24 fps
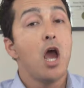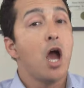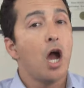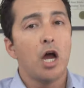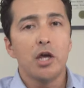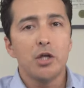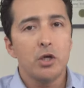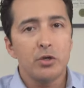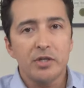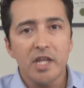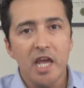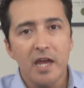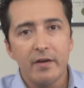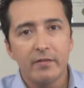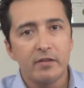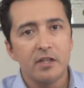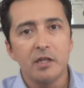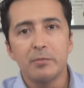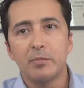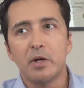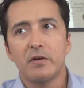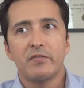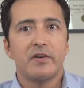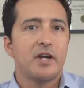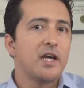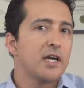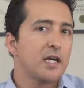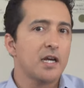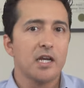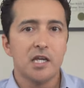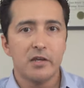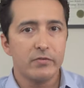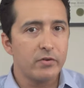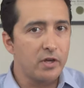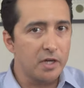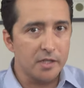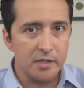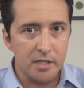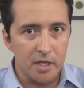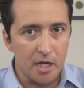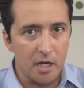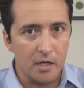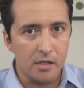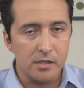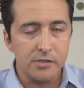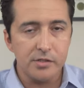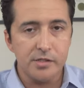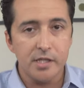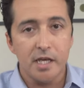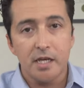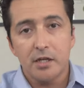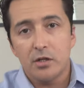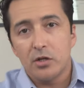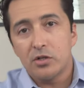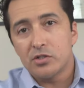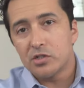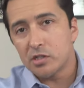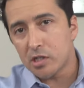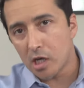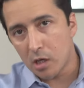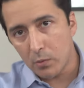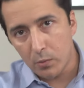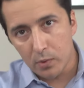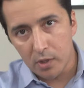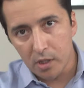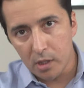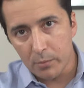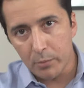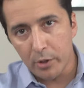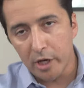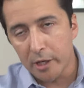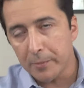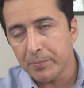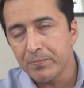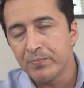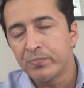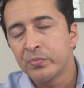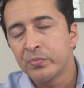oh, you already have Libre, we're not going to give you anything else. Then you're stuck with Libre.